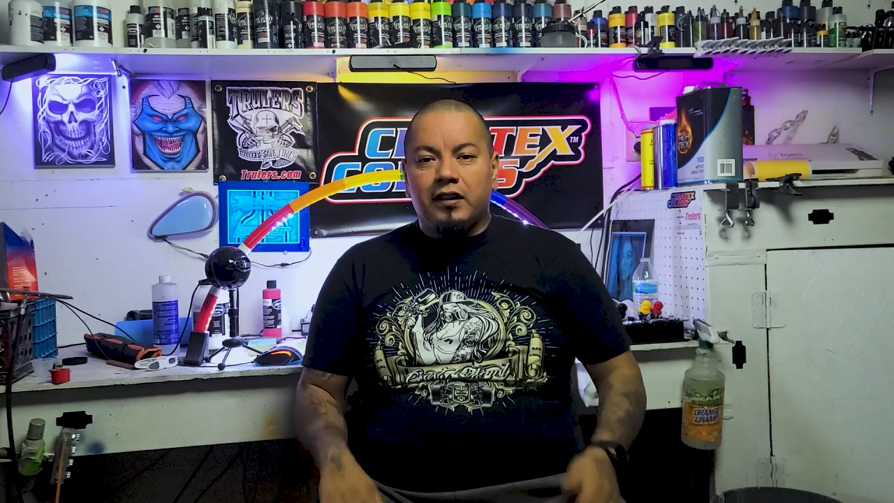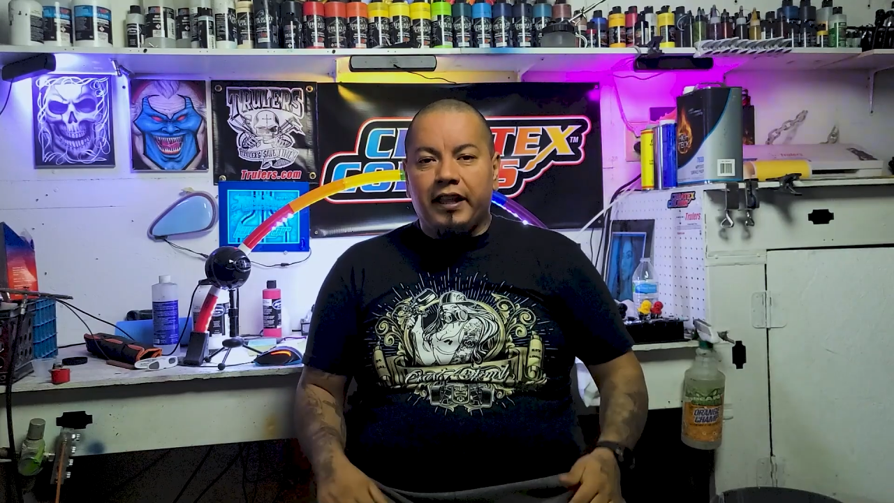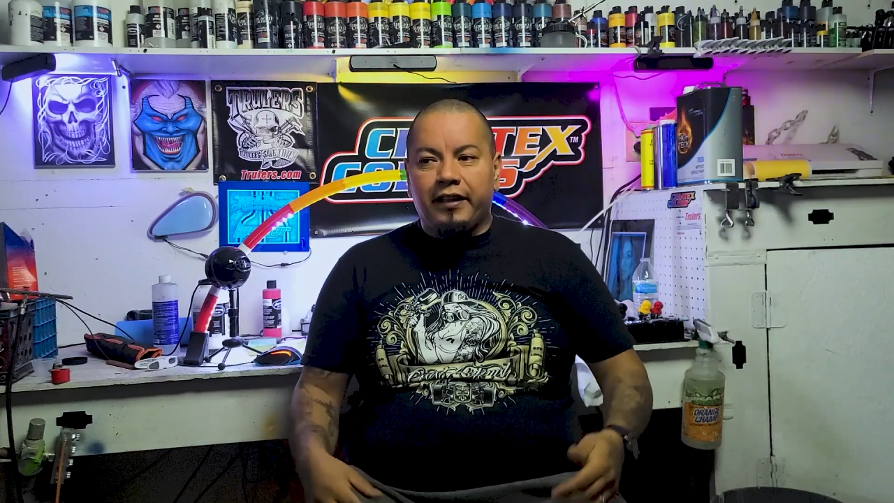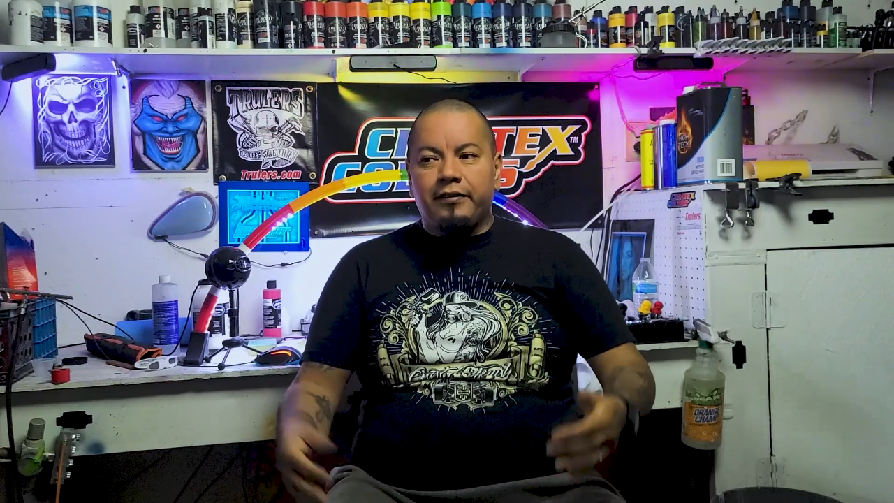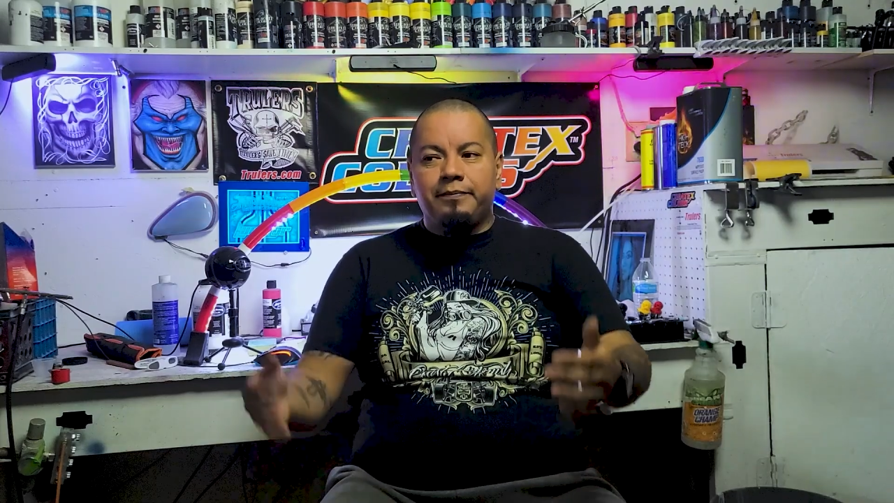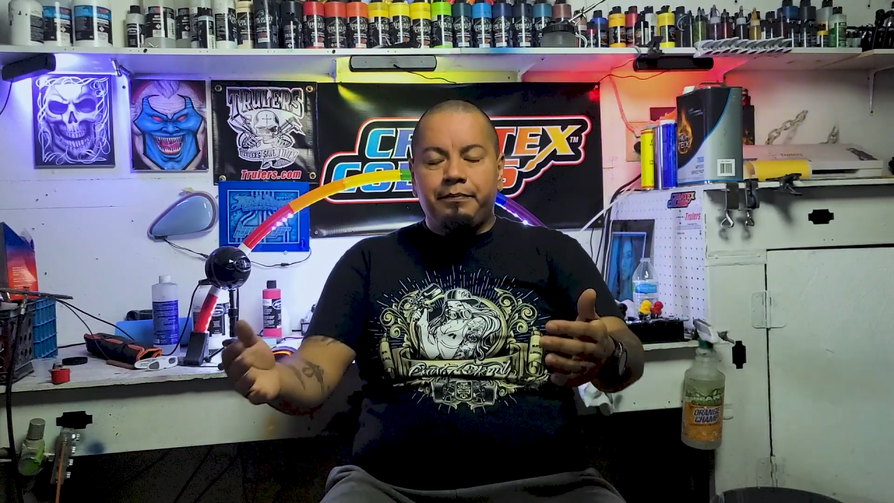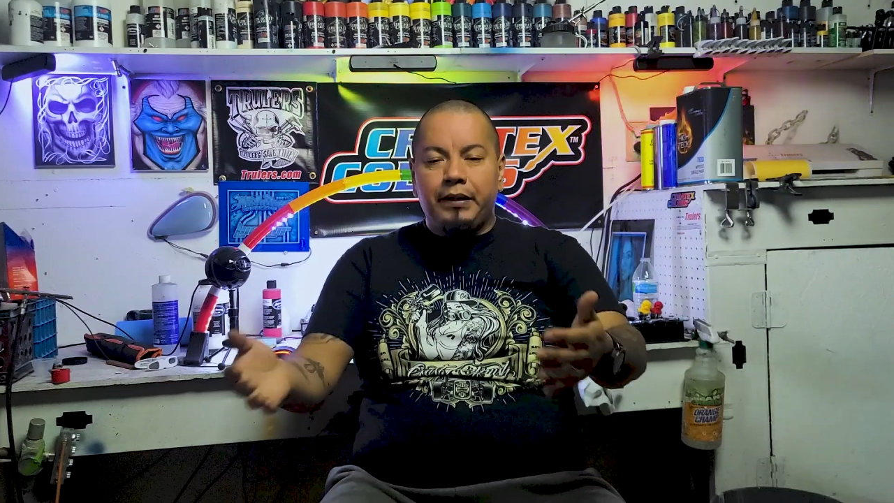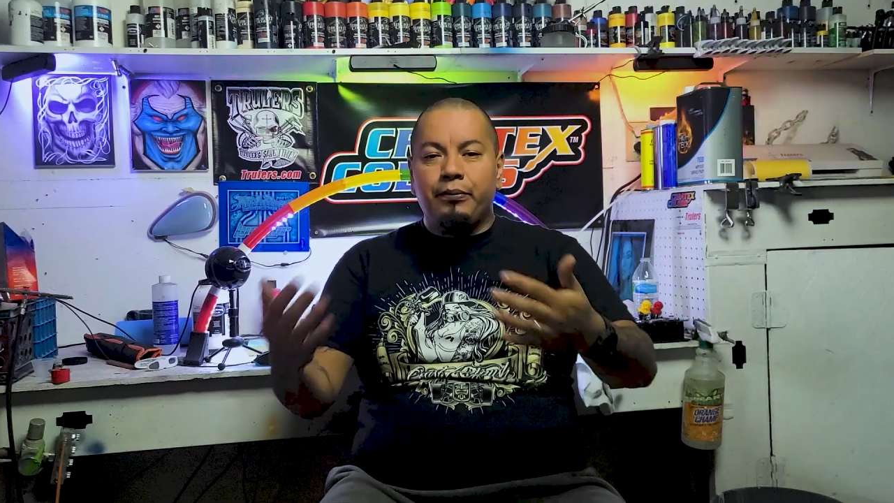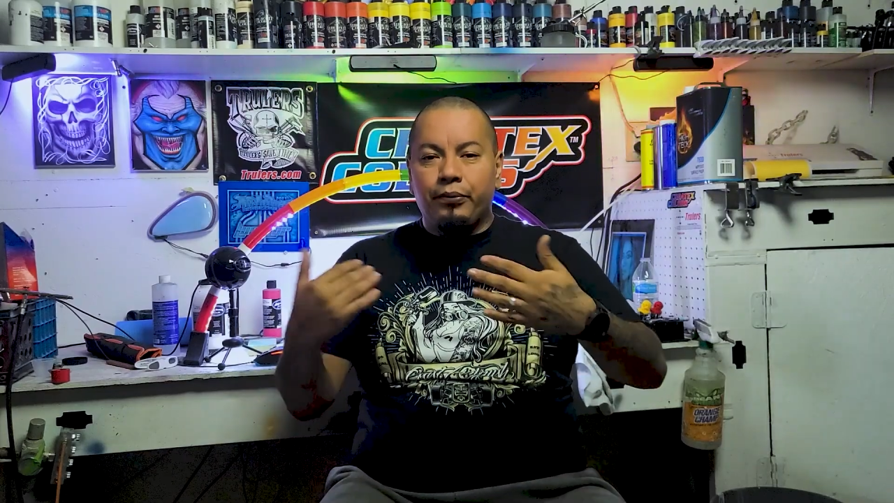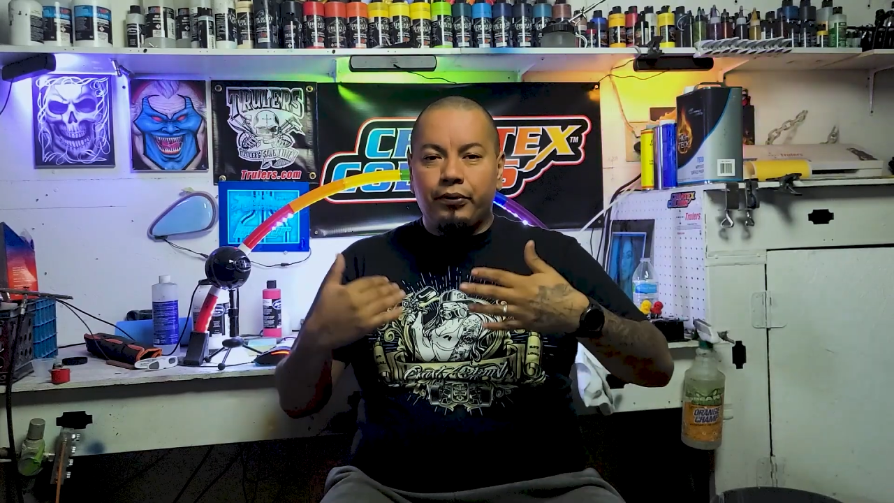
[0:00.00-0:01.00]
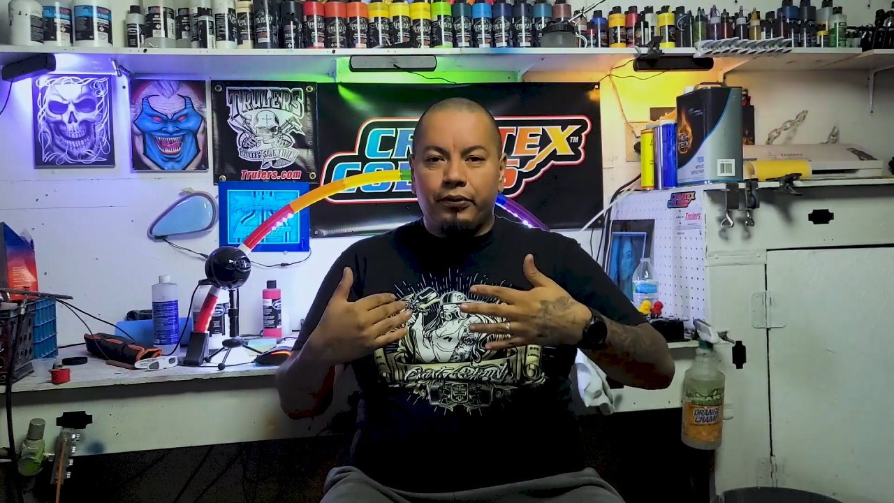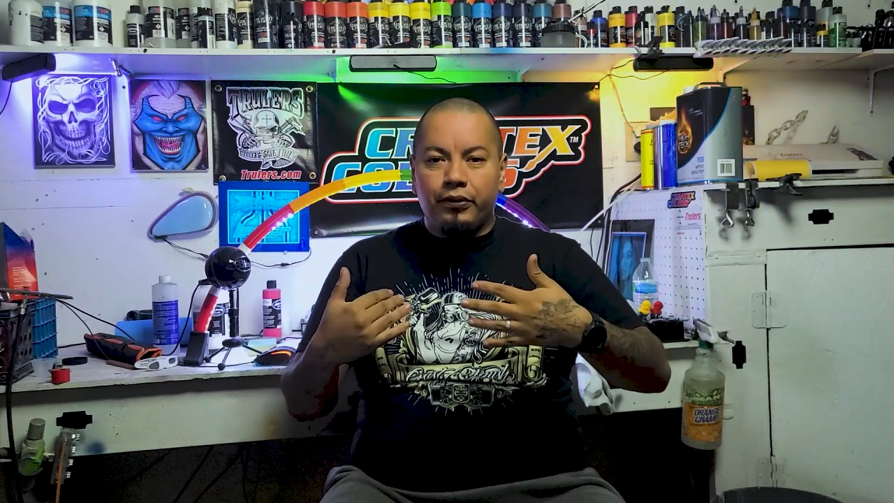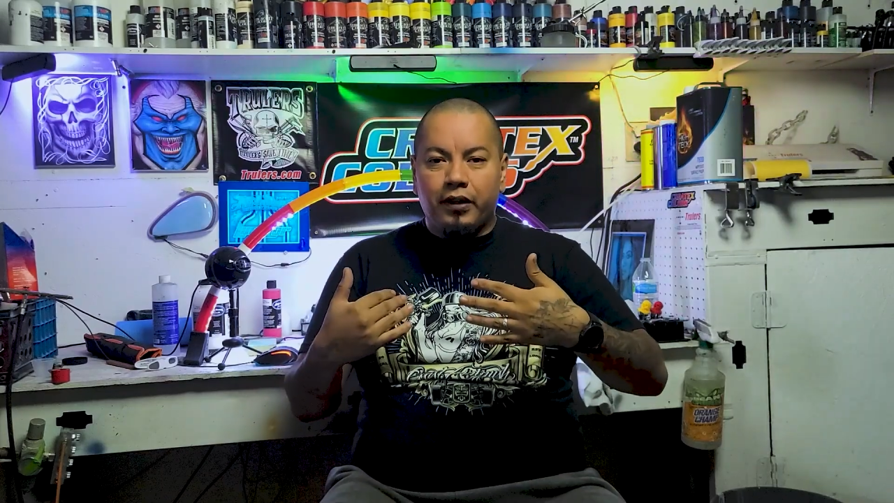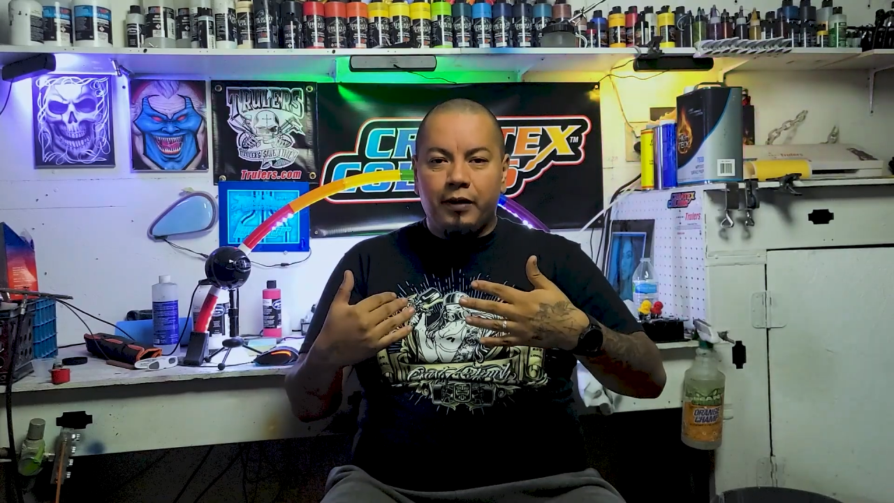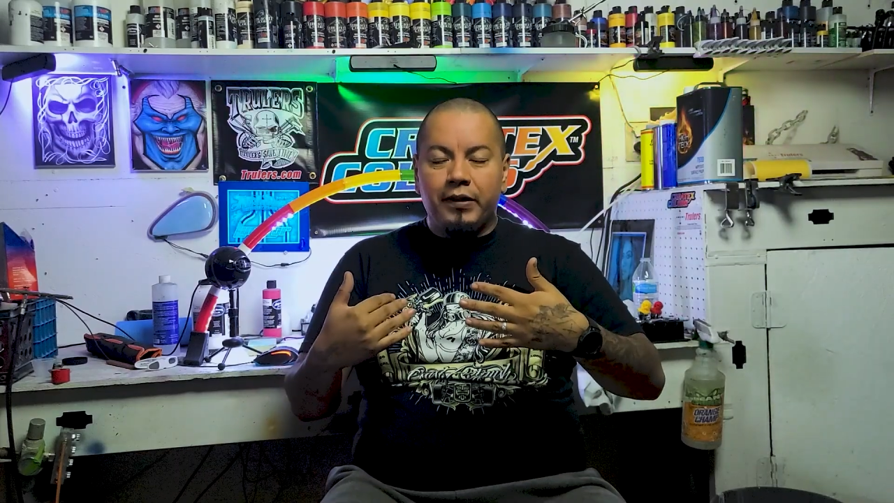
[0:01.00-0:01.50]
like
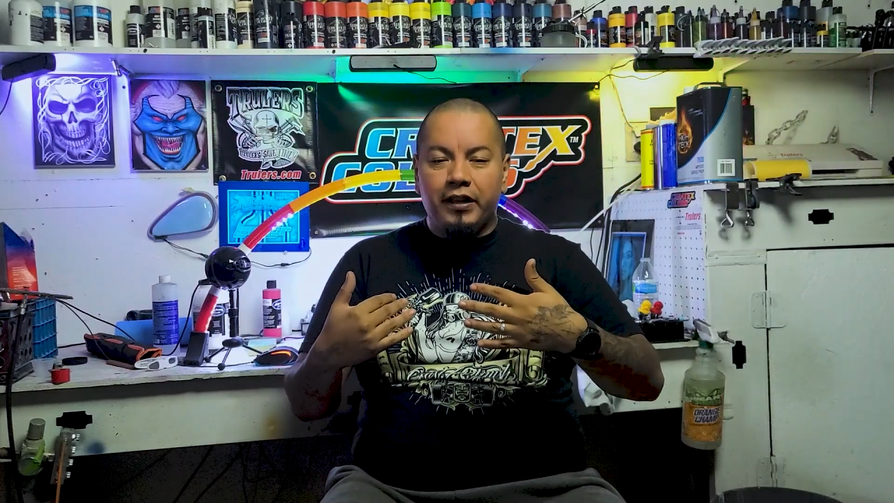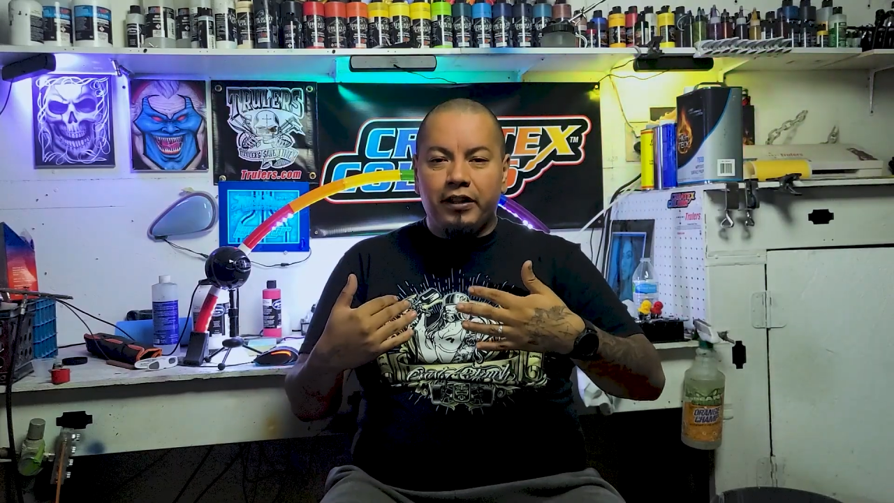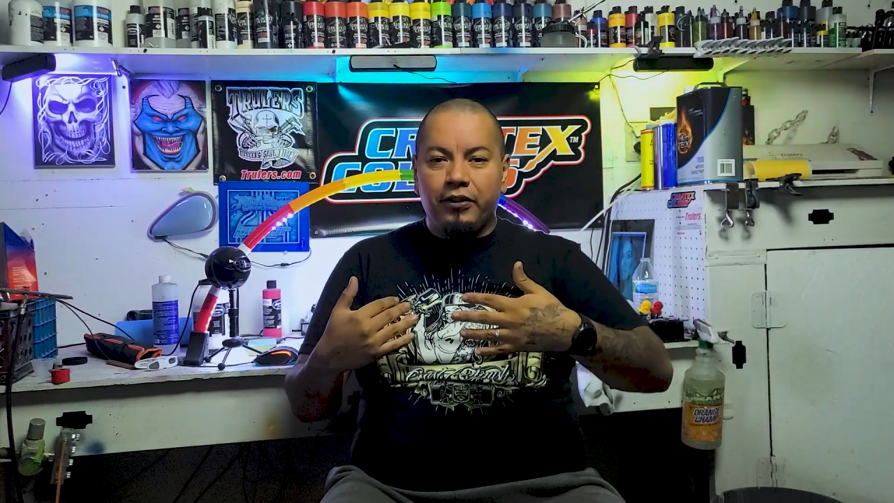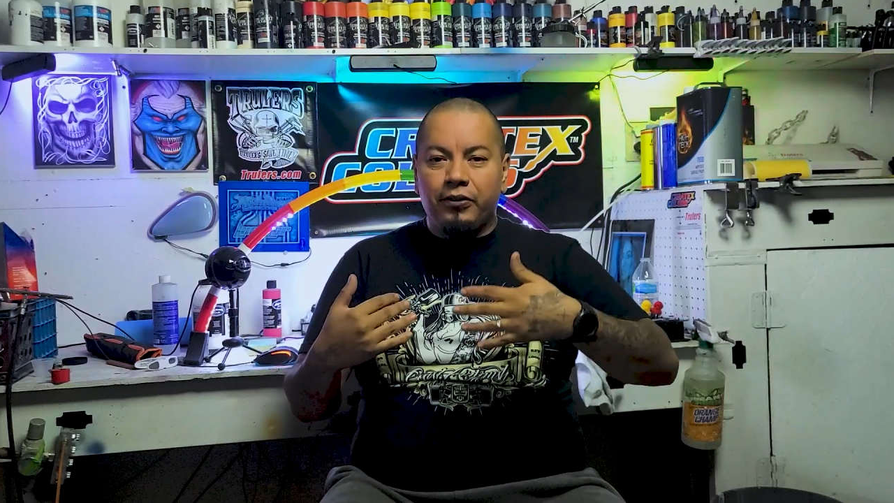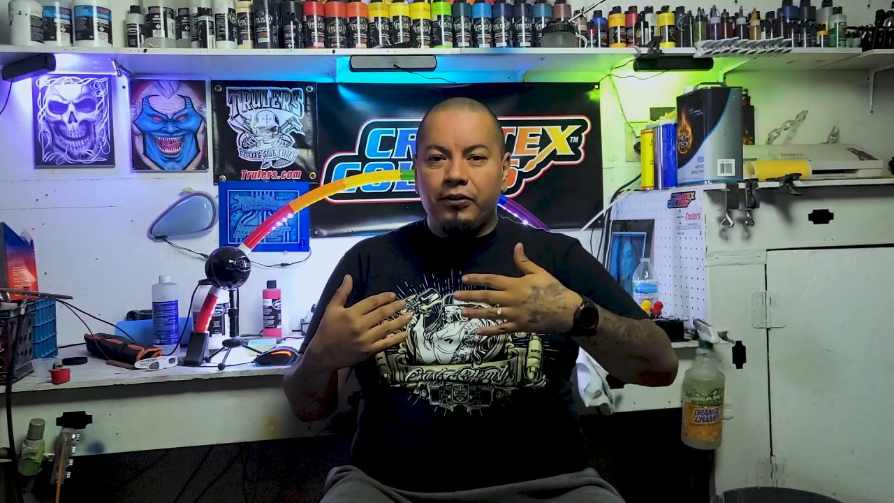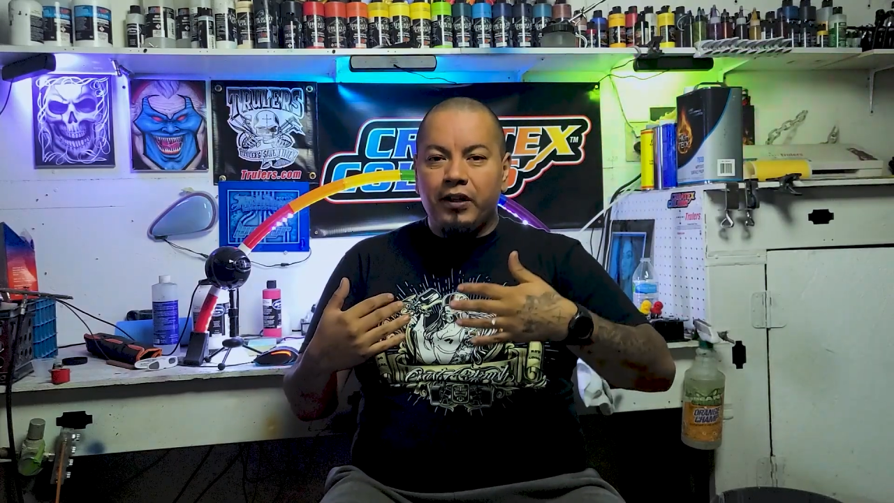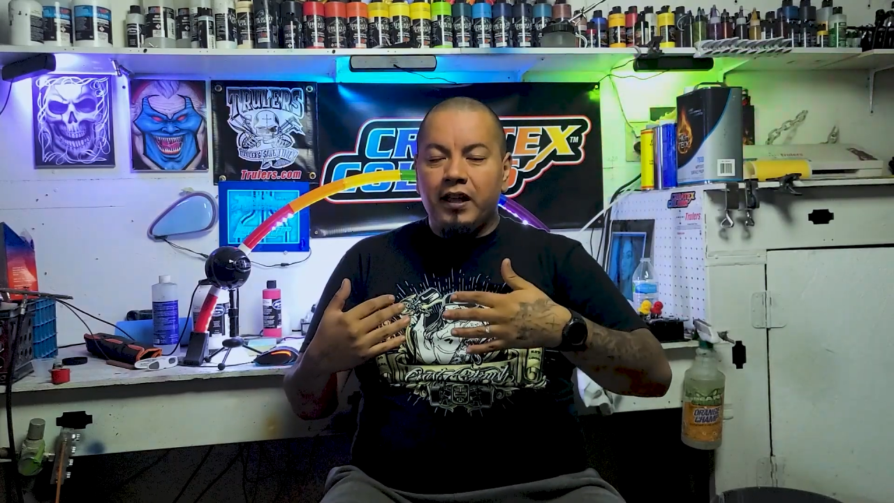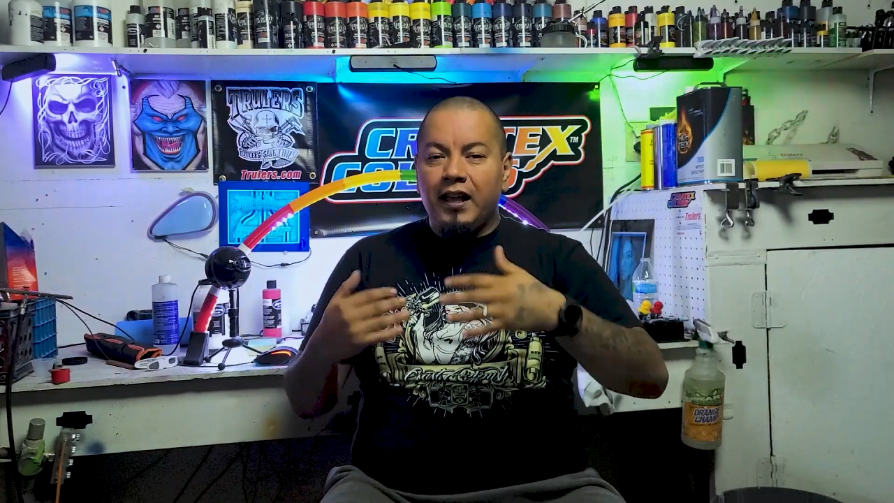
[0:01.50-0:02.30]
people coming to you